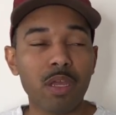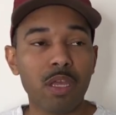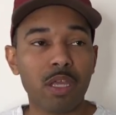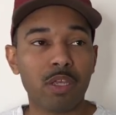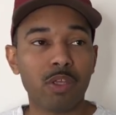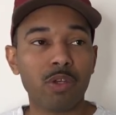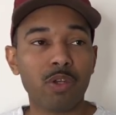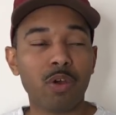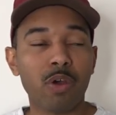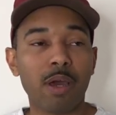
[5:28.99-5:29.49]

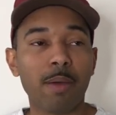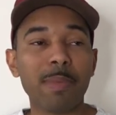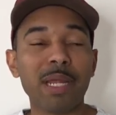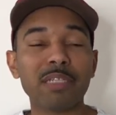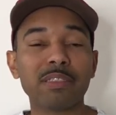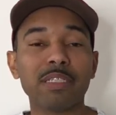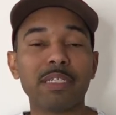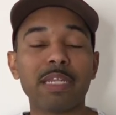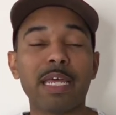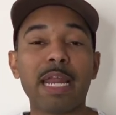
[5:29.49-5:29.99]
And, you know, I'm
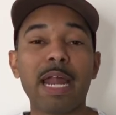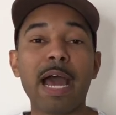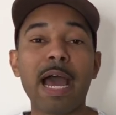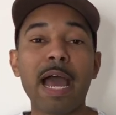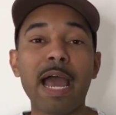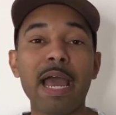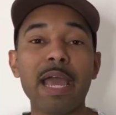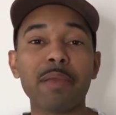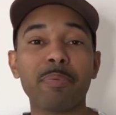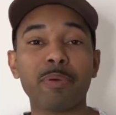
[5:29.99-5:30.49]
not saying that
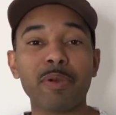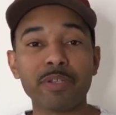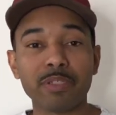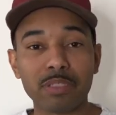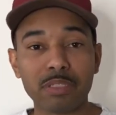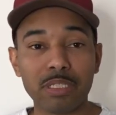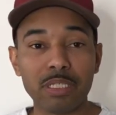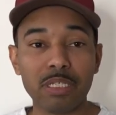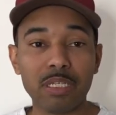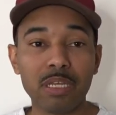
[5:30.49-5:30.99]
I
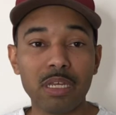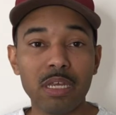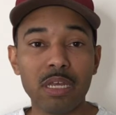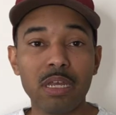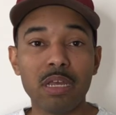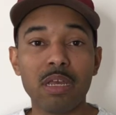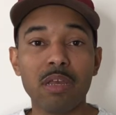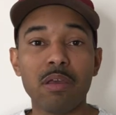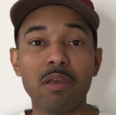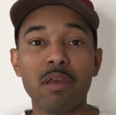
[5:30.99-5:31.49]
personally
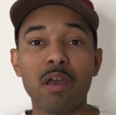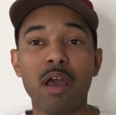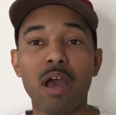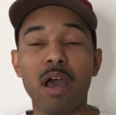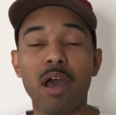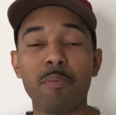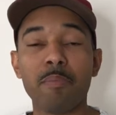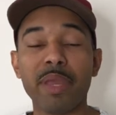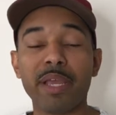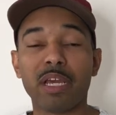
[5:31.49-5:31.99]

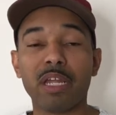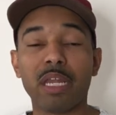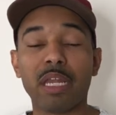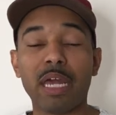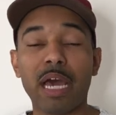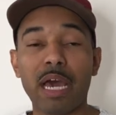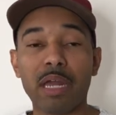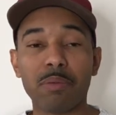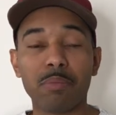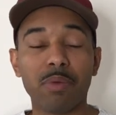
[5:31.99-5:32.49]
I make a
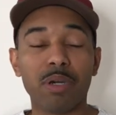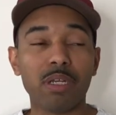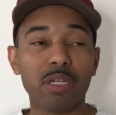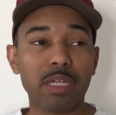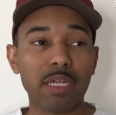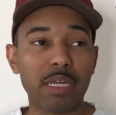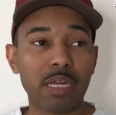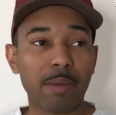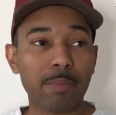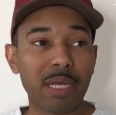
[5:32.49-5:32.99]
lot of
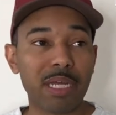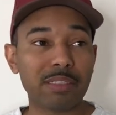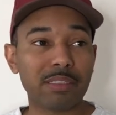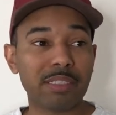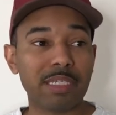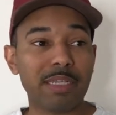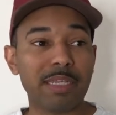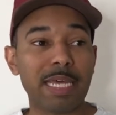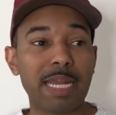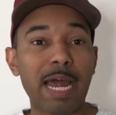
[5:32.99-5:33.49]
money, and I'm not
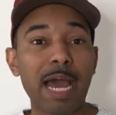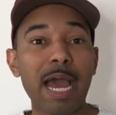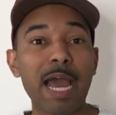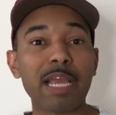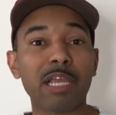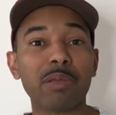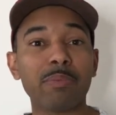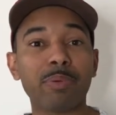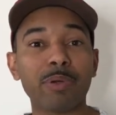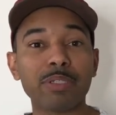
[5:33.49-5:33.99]
saying that I
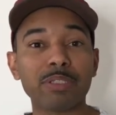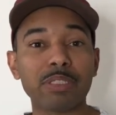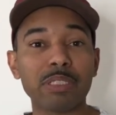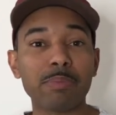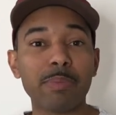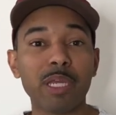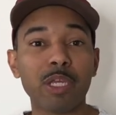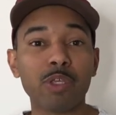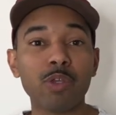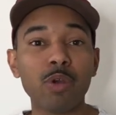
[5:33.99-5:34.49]
can personally
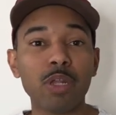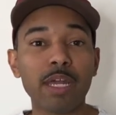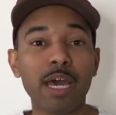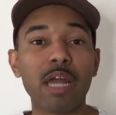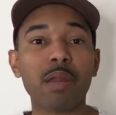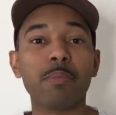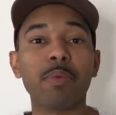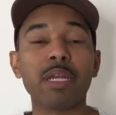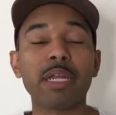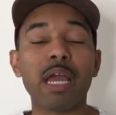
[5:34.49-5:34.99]
make you a
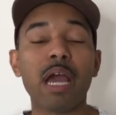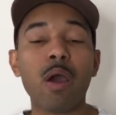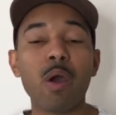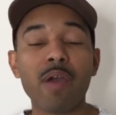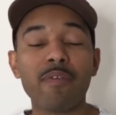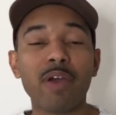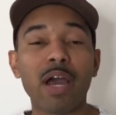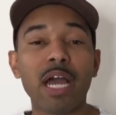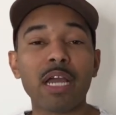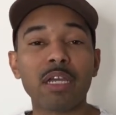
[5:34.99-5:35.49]
lot of money.
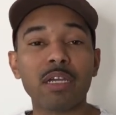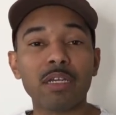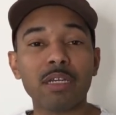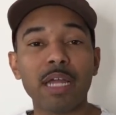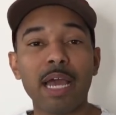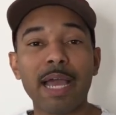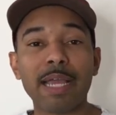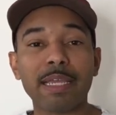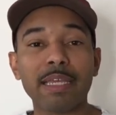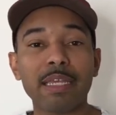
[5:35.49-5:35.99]
However, I could,
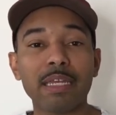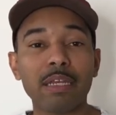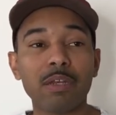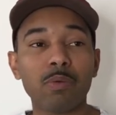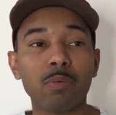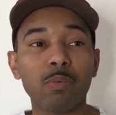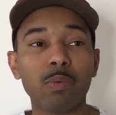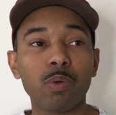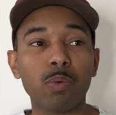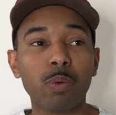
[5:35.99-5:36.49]
I can,
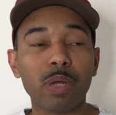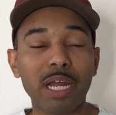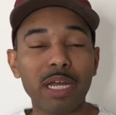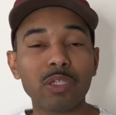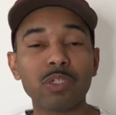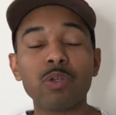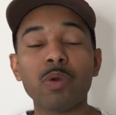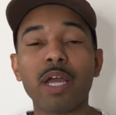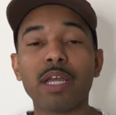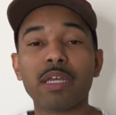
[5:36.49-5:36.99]
what I
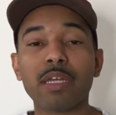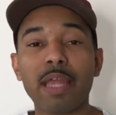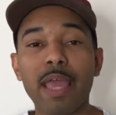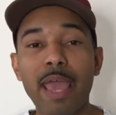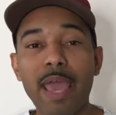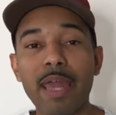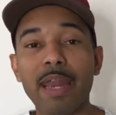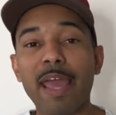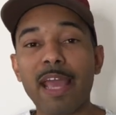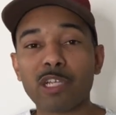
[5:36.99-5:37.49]
do, I can
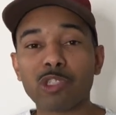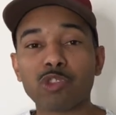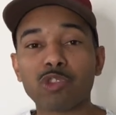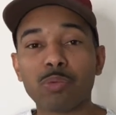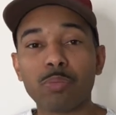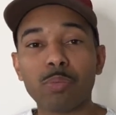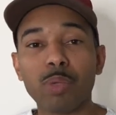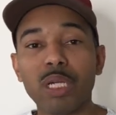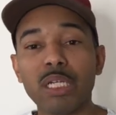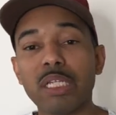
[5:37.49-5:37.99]
add extra
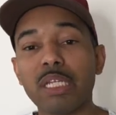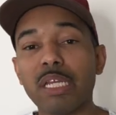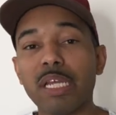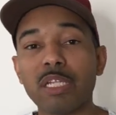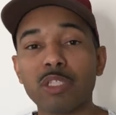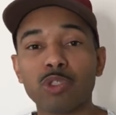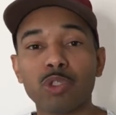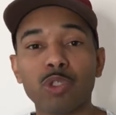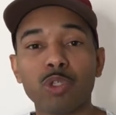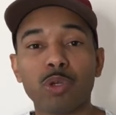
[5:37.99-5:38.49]
money
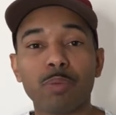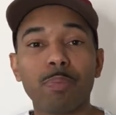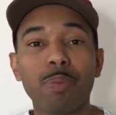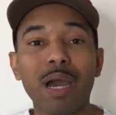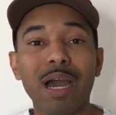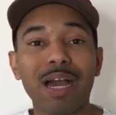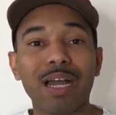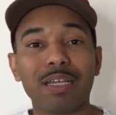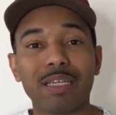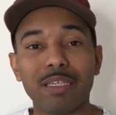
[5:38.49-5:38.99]
into your
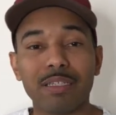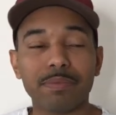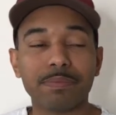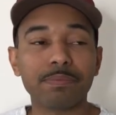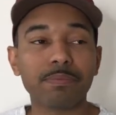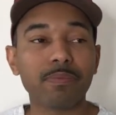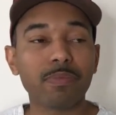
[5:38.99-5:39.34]
pocket.